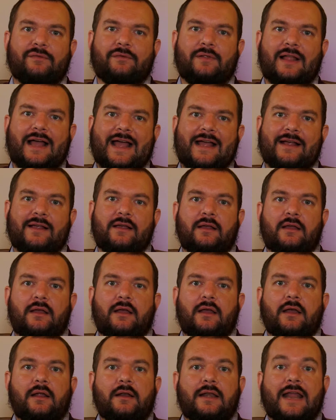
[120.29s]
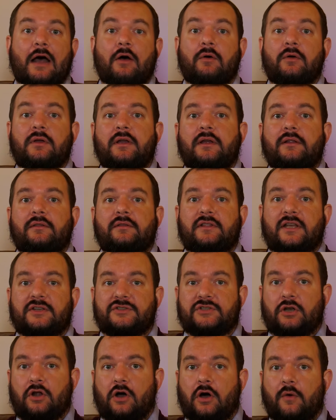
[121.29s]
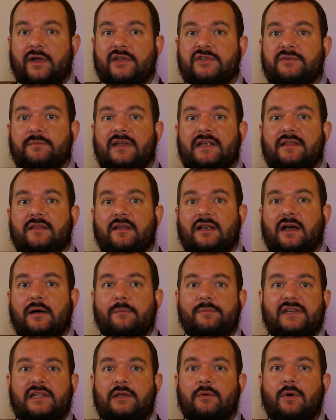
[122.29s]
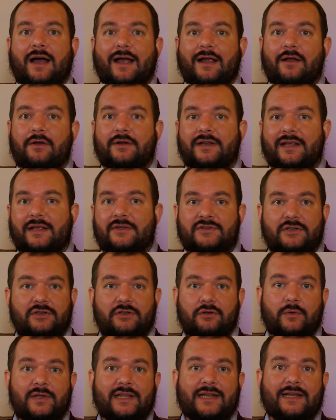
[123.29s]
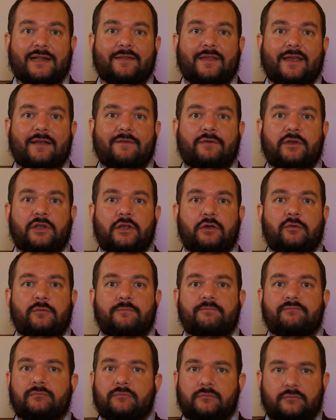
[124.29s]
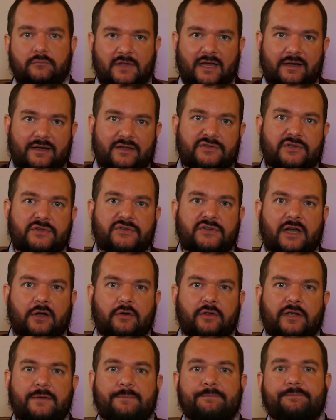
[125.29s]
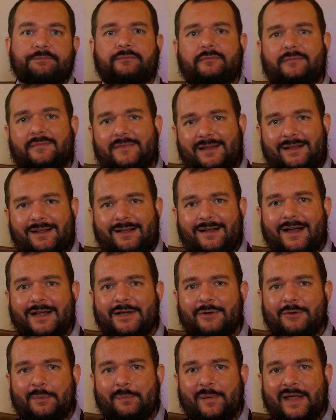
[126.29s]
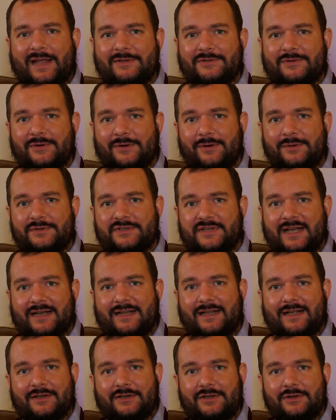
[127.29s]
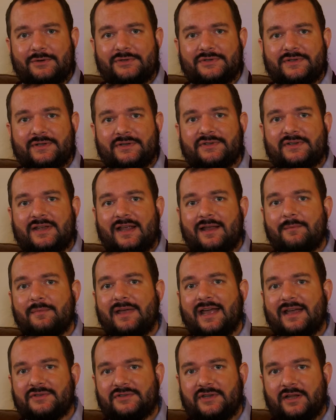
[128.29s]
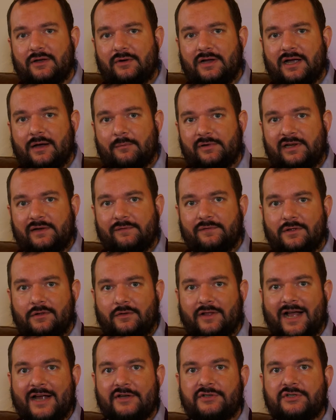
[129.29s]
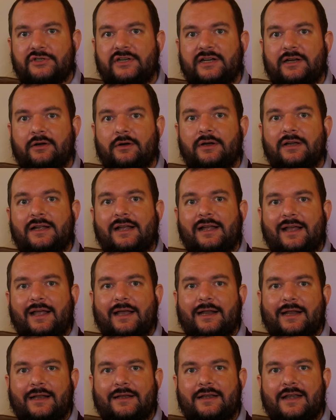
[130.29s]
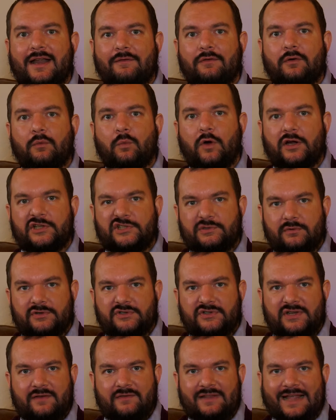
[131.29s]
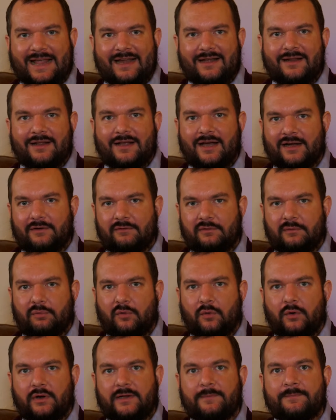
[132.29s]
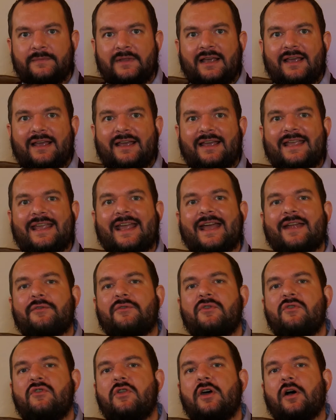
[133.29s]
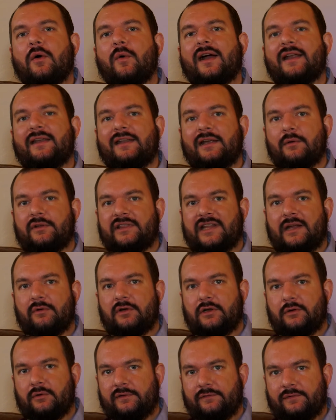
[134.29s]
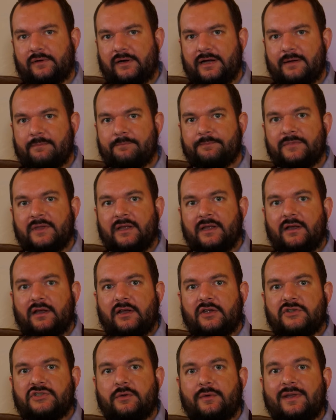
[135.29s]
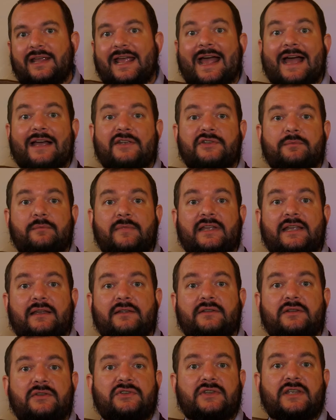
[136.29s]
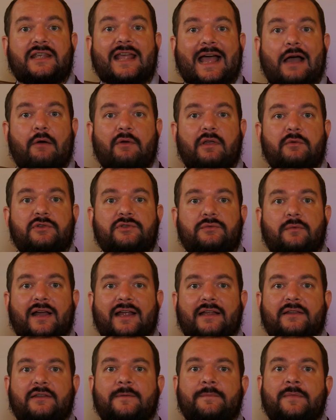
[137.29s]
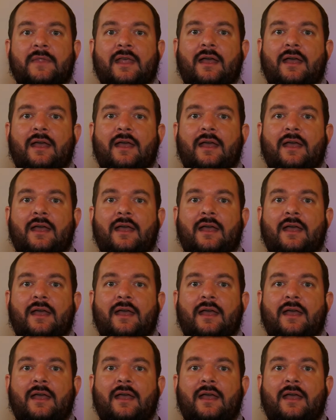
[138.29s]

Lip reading: flag. Now, does it always mean the company you hired isn't doing anything for you? Not necessarily. I knew a painter who said he had used the same SEO company for the last year and had never once received any kind of reporting. He had no idea what they were doing for him. So he asked me to see how he was ranked.